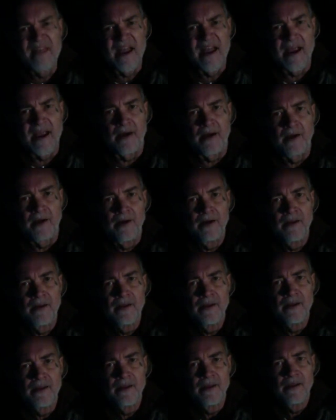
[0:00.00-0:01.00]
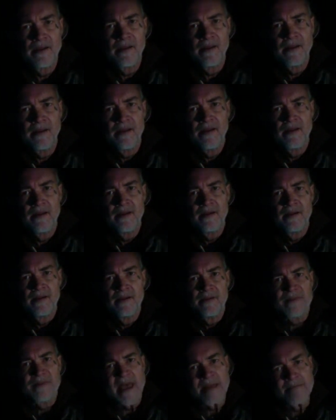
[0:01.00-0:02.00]
there.
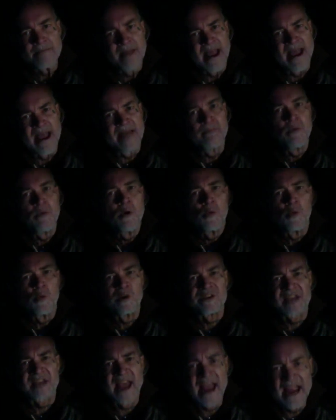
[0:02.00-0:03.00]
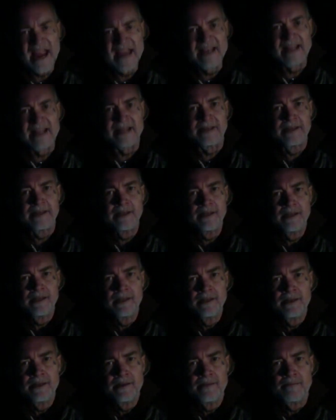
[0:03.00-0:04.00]
That man was hated
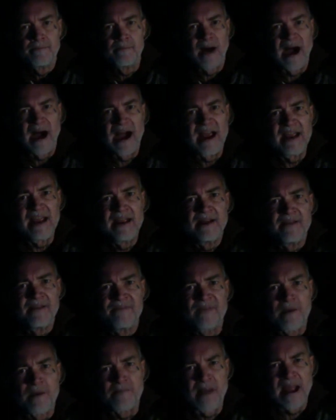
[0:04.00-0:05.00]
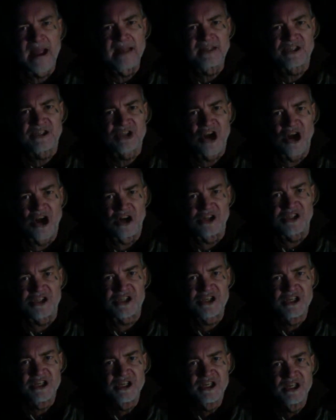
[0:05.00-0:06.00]
by the
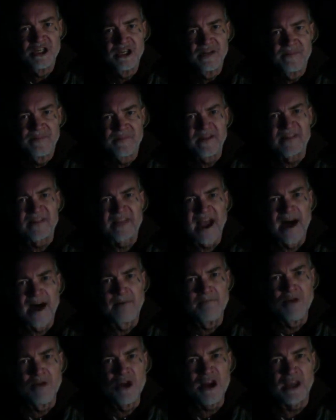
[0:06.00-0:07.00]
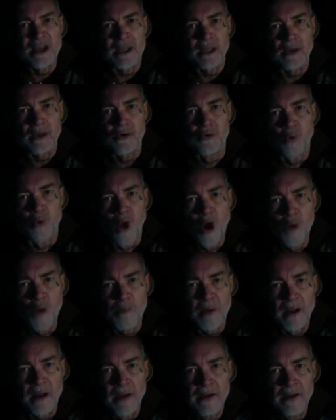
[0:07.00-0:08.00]
banksters, the Talmudic
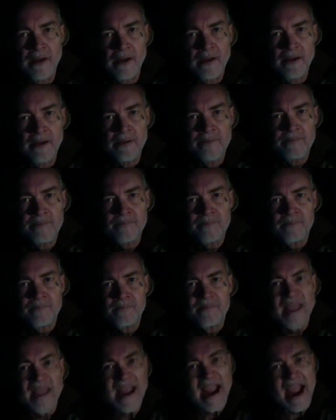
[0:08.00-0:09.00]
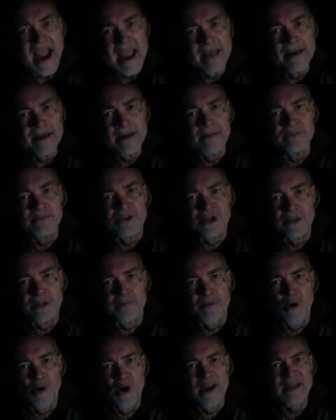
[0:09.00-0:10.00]
group. They hated him to the
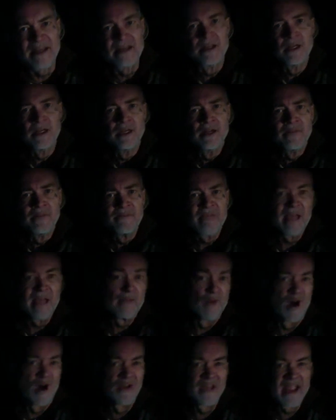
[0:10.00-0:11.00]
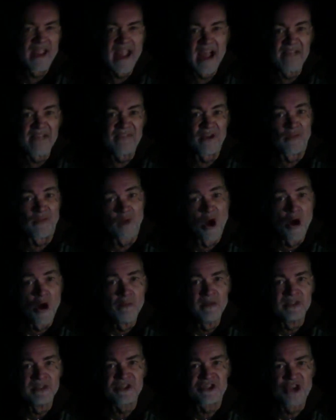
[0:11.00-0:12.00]
point that while they had the
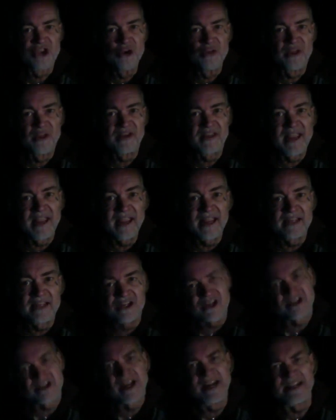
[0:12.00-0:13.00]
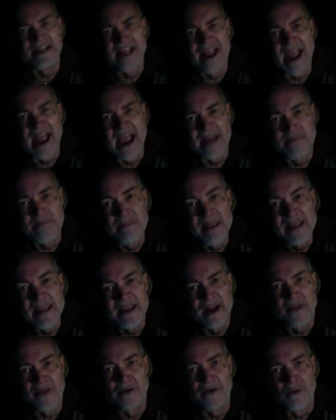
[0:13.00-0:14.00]
Romans do the deed, just like they had me
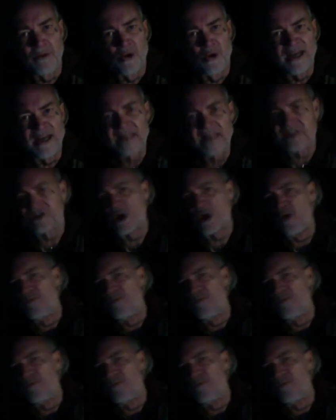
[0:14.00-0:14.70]
and other Marines go